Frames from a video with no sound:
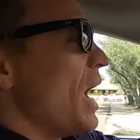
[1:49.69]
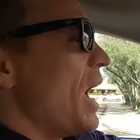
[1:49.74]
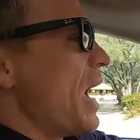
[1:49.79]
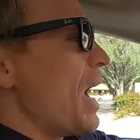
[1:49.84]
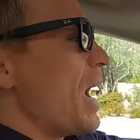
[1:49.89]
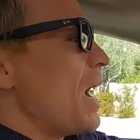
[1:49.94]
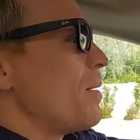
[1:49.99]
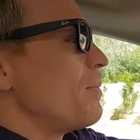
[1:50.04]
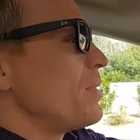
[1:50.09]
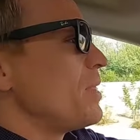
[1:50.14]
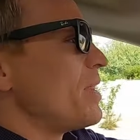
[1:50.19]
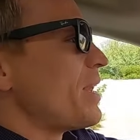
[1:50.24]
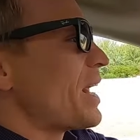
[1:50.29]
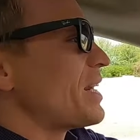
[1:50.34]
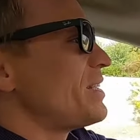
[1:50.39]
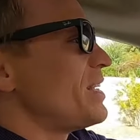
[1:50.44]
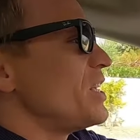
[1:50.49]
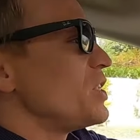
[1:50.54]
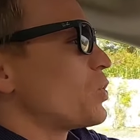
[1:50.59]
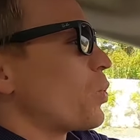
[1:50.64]
Um, in the
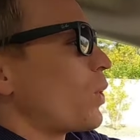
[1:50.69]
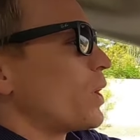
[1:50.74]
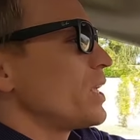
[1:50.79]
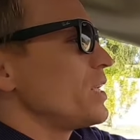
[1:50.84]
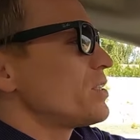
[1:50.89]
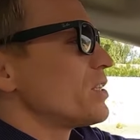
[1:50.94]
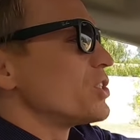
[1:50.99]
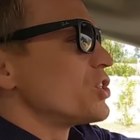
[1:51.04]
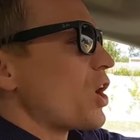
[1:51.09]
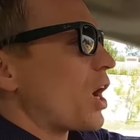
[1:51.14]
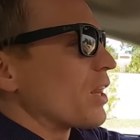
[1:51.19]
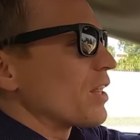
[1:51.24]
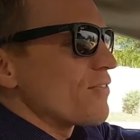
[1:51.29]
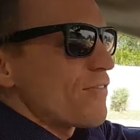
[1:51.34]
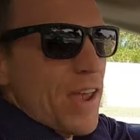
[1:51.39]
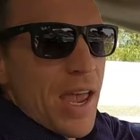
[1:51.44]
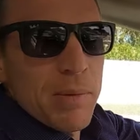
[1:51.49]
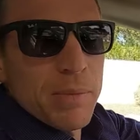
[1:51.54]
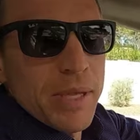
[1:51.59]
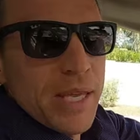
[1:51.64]
nineteen twenties, the
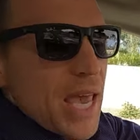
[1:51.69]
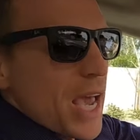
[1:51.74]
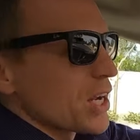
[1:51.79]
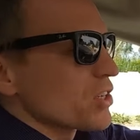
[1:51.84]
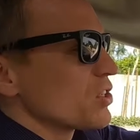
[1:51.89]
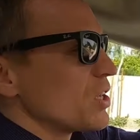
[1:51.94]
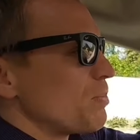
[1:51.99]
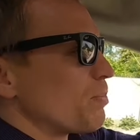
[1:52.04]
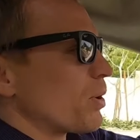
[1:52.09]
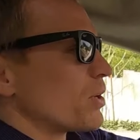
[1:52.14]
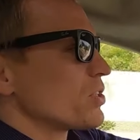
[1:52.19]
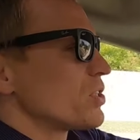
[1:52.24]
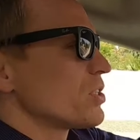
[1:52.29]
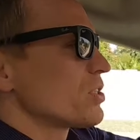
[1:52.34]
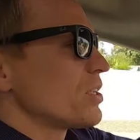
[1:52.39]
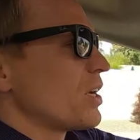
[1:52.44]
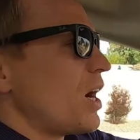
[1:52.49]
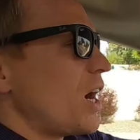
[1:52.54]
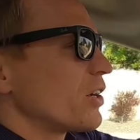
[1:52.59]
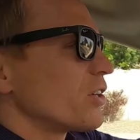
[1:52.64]
Jolly family actually
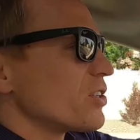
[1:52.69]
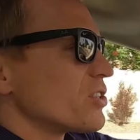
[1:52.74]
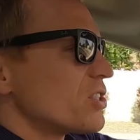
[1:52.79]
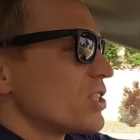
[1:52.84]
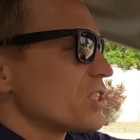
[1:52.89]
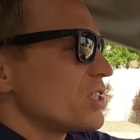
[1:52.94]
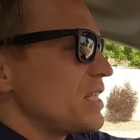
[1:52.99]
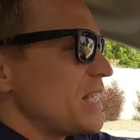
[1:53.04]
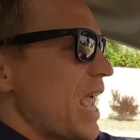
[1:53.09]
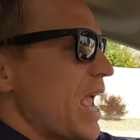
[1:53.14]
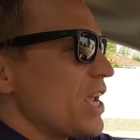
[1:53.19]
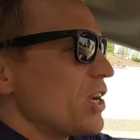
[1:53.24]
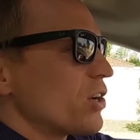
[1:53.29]
purchased a one hundred sixty